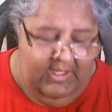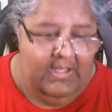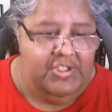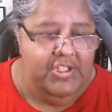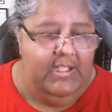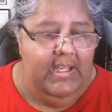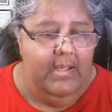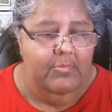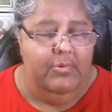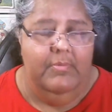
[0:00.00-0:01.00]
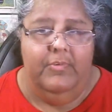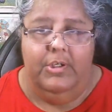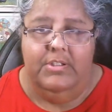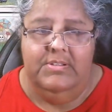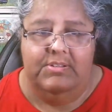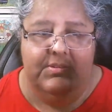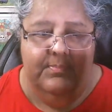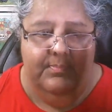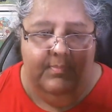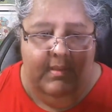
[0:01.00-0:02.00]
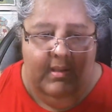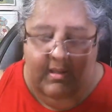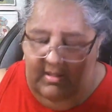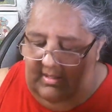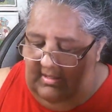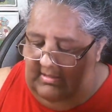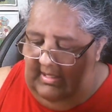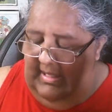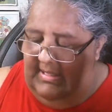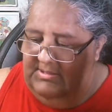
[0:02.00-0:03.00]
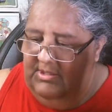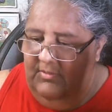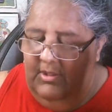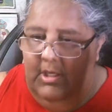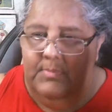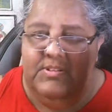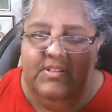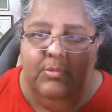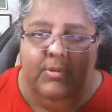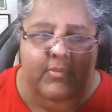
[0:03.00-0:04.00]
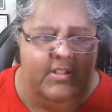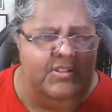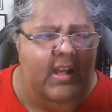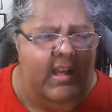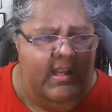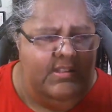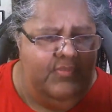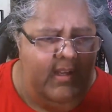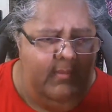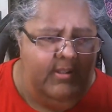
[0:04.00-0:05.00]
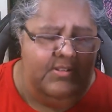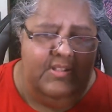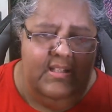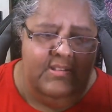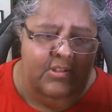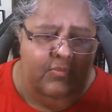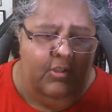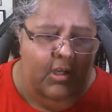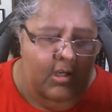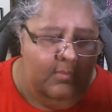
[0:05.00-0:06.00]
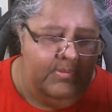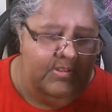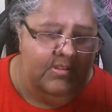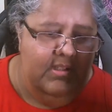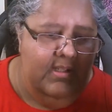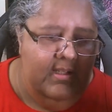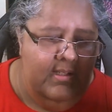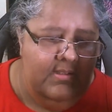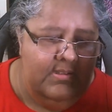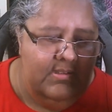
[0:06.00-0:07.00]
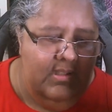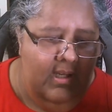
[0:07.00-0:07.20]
and she came reverse. The Ace of Cups reverse. It's funny because the Ace of Cups is